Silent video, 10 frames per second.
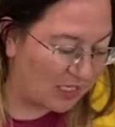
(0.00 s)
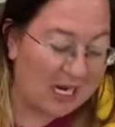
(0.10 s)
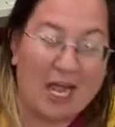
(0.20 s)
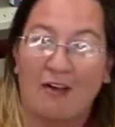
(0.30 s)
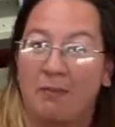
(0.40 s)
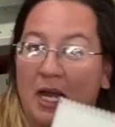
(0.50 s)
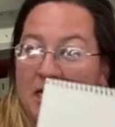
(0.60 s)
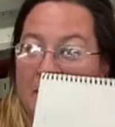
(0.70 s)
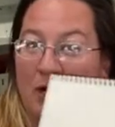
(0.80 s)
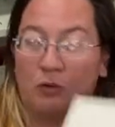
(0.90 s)
I have my
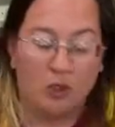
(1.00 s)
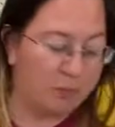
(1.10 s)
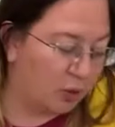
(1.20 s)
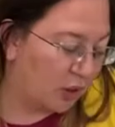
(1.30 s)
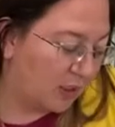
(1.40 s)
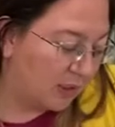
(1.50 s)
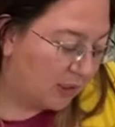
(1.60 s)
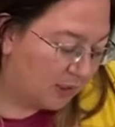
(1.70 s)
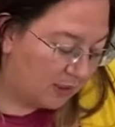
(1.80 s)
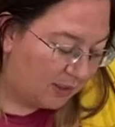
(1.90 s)
spiral notebook.
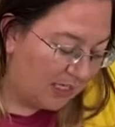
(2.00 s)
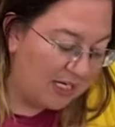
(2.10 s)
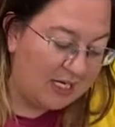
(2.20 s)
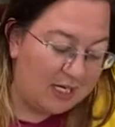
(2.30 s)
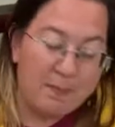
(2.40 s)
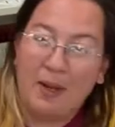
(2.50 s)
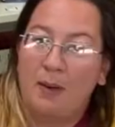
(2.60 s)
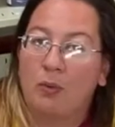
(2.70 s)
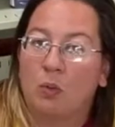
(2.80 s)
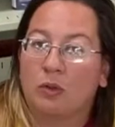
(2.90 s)
Any
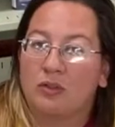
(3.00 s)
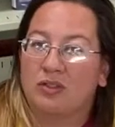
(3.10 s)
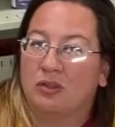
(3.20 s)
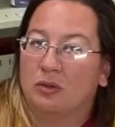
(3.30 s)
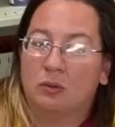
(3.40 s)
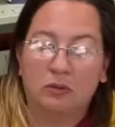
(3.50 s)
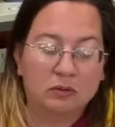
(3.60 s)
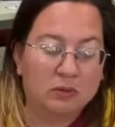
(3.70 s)
paper will do.